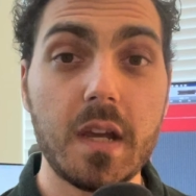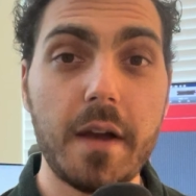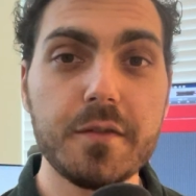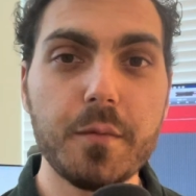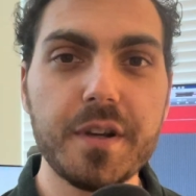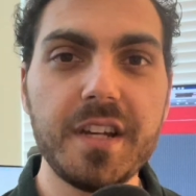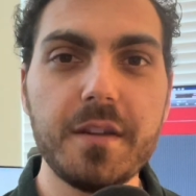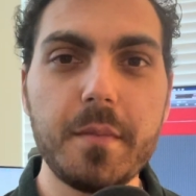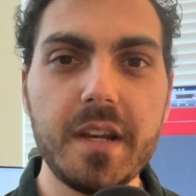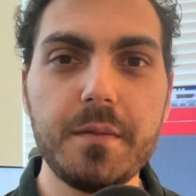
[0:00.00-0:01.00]
After working
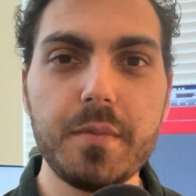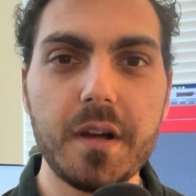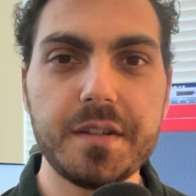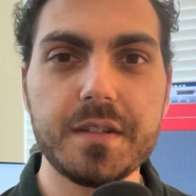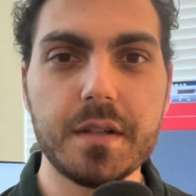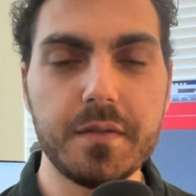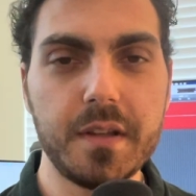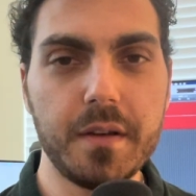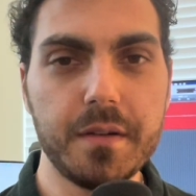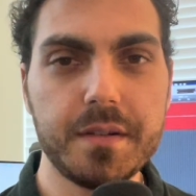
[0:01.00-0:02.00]
on many projects over the
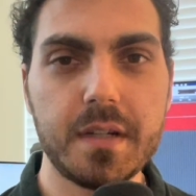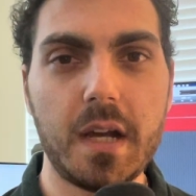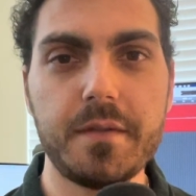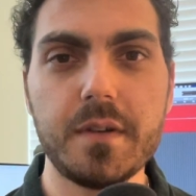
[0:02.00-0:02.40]
years, I've